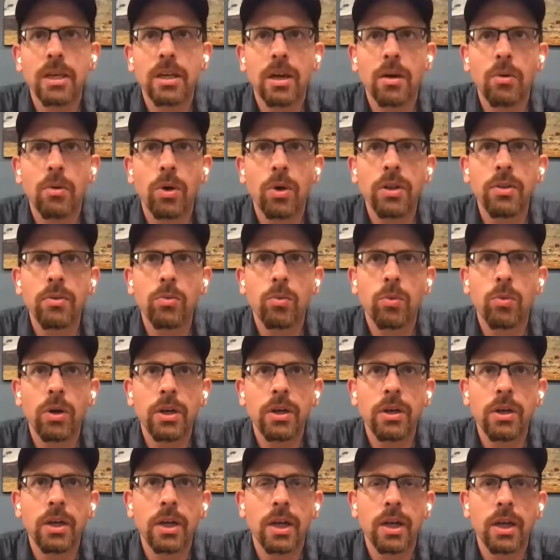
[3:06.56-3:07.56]

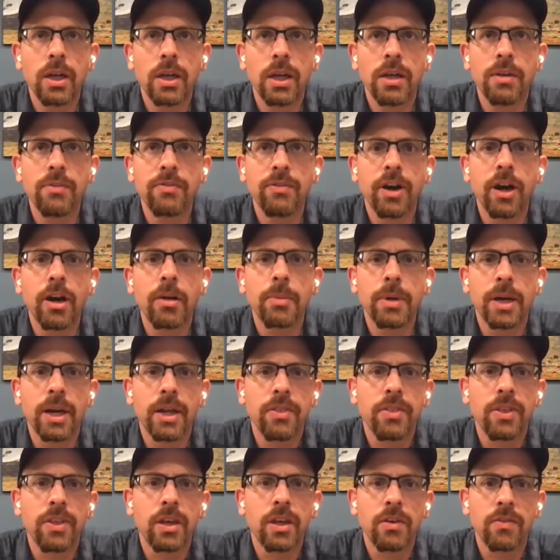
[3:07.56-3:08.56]
one environment I
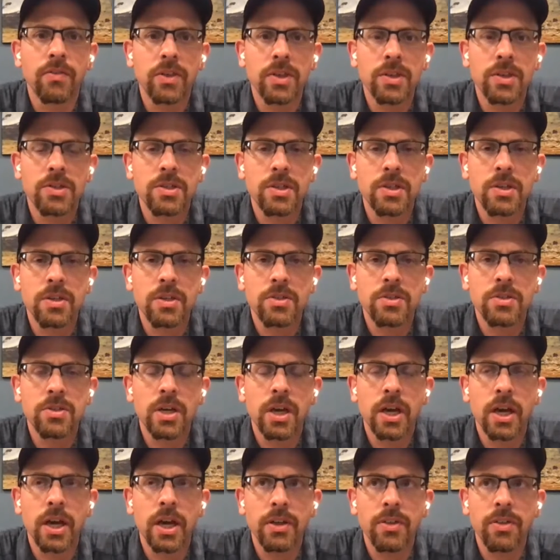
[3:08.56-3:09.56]
think of this is
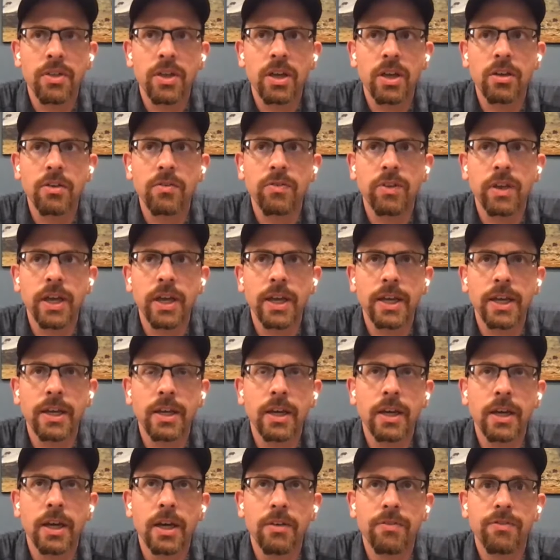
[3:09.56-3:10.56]
think of like
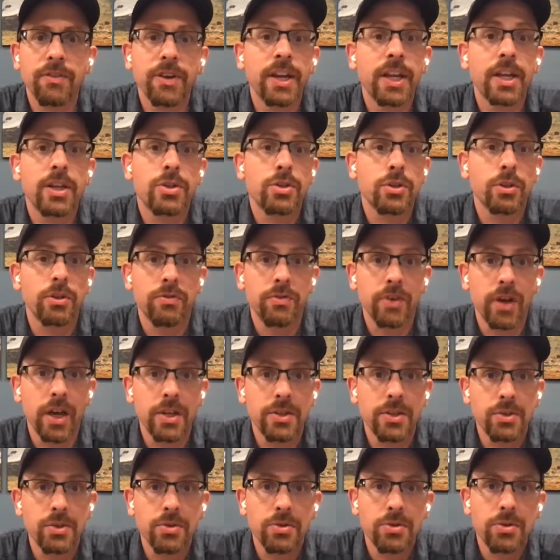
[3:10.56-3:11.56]
financial
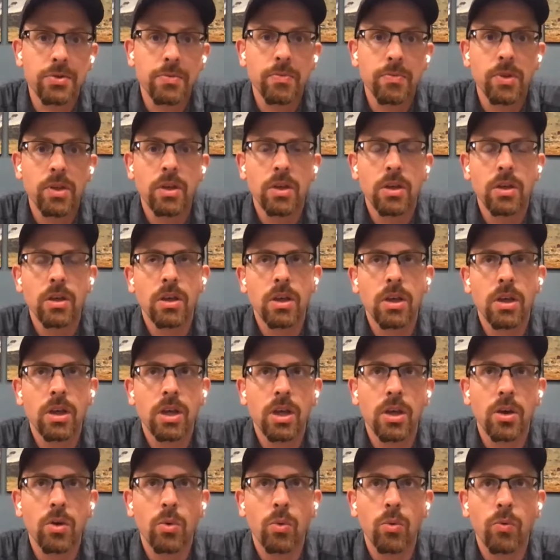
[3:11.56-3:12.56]
advisors.
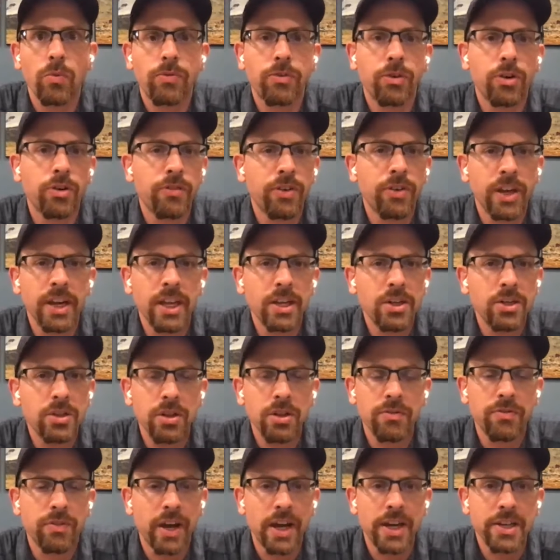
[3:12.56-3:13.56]
For a financial
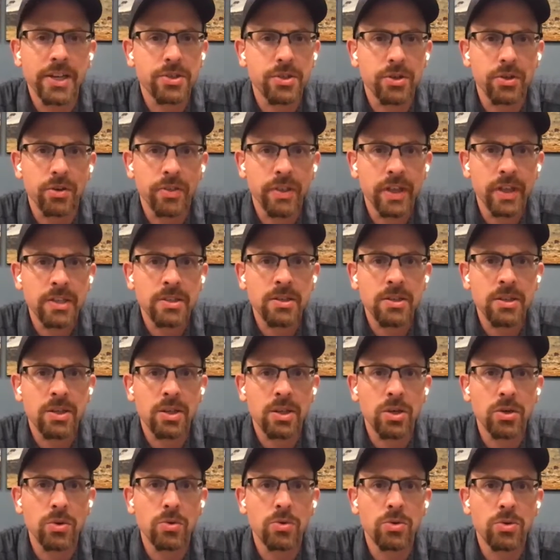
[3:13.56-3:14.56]
advisor, that's a
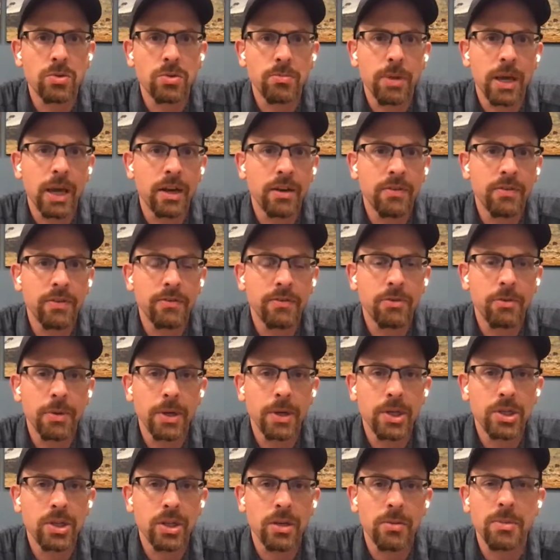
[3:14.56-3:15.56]
huge amount of
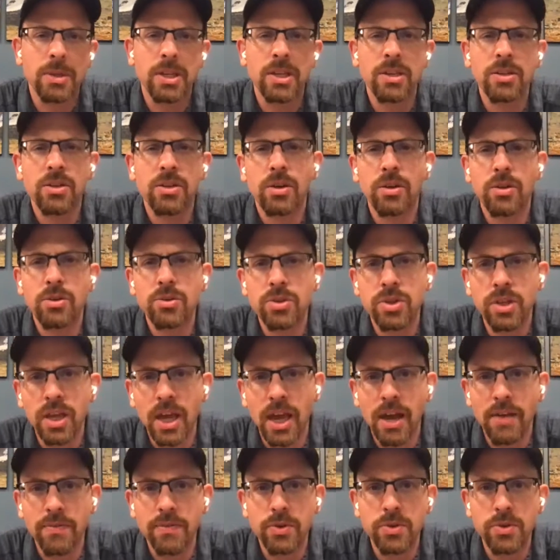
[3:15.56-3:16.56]
information. I mean, you usually
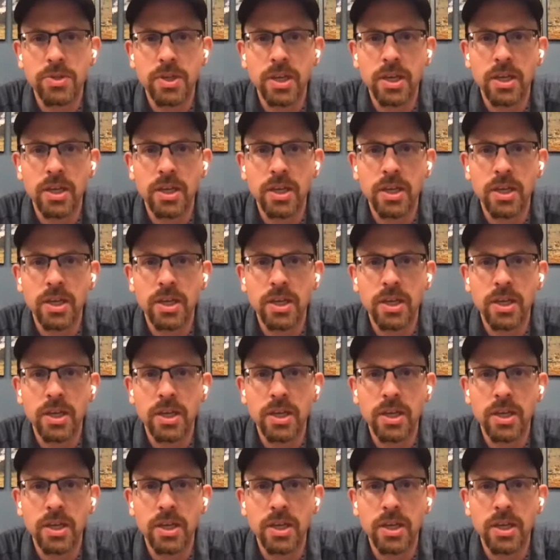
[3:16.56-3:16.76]
have those